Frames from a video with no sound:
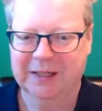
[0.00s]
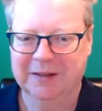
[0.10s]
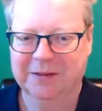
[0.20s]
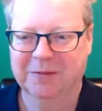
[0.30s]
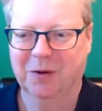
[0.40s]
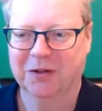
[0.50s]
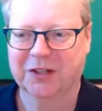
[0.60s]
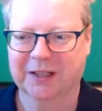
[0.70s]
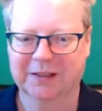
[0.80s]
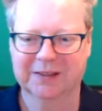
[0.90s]
uh, for
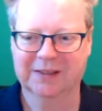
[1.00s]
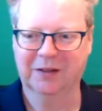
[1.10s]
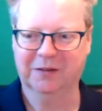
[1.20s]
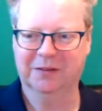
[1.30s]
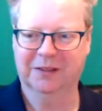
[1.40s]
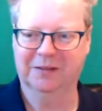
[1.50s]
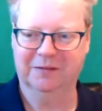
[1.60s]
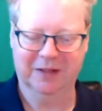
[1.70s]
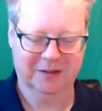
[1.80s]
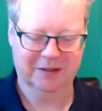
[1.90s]
watching so
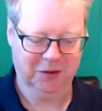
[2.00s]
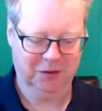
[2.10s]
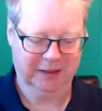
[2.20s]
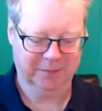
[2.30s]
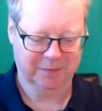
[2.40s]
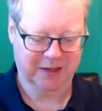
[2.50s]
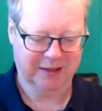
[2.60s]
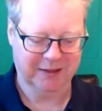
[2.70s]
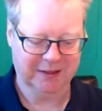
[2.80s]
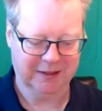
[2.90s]
uh, resolutely
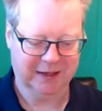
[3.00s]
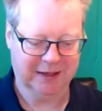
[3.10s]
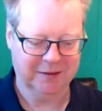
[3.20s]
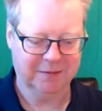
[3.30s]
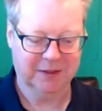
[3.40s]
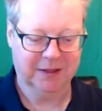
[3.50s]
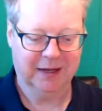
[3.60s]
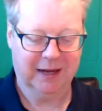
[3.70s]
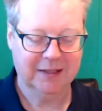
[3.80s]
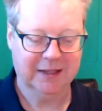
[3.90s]
and uh, and
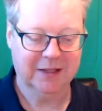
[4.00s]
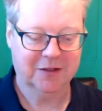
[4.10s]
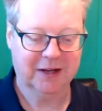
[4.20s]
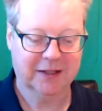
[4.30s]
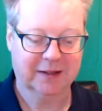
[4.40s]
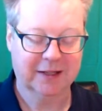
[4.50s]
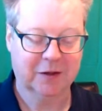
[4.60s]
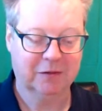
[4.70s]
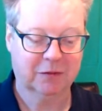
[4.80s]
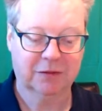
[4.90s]
and interacting. And
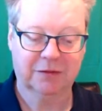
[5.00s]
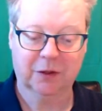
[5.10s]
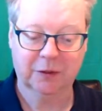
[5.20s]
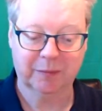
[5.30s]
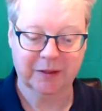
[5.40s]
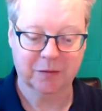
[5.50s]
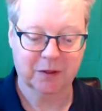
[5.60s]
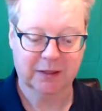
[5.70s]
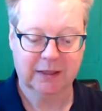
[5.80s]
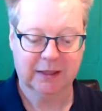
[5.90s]
thank you everyone for following me
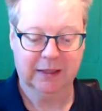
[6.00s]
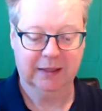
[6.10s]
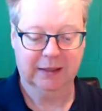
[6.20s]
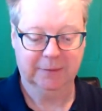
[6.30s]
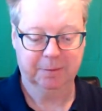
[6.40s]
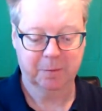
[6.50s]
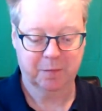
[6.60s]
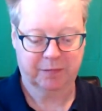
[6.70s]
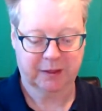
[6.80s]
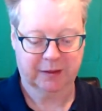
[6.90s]
as well.
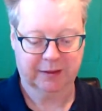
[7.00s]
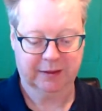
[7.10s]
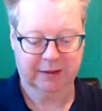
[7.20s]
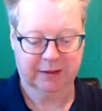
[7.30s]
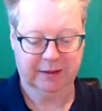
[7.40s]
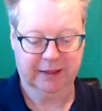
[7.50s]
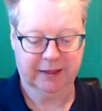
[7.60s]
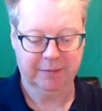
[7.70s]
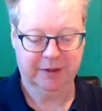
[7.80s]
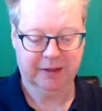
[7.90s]
Um, I think uh,
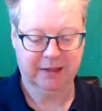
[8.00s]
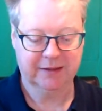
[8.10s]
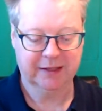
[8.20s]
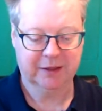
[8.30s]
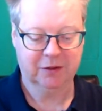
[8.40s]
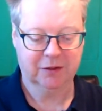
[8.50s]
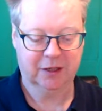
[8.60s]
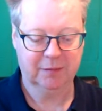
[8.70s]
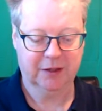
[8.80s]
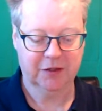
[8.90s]
yeah, A Marquez, thank you
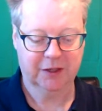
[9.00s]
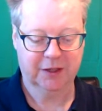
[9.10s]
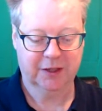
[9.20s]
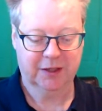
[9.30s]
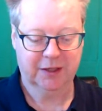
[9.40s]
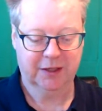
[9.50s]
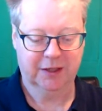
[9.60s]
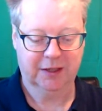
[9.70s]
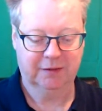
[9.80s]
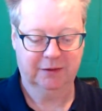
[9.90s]
so much
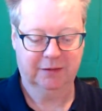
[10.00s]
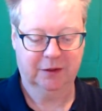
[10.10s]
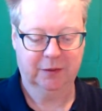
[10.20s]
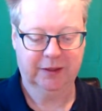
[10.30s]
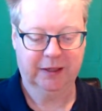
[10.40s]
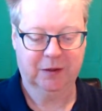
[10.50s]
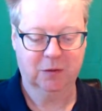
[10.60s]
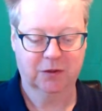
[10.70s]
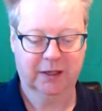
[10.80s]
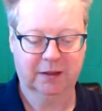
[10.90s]
uh, for following. And of
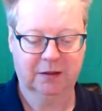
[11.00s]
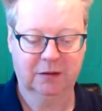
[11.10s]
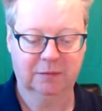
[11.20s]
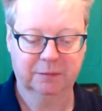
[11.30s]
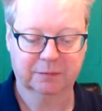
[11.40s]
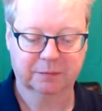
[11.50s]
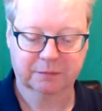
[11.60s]
course, Endu,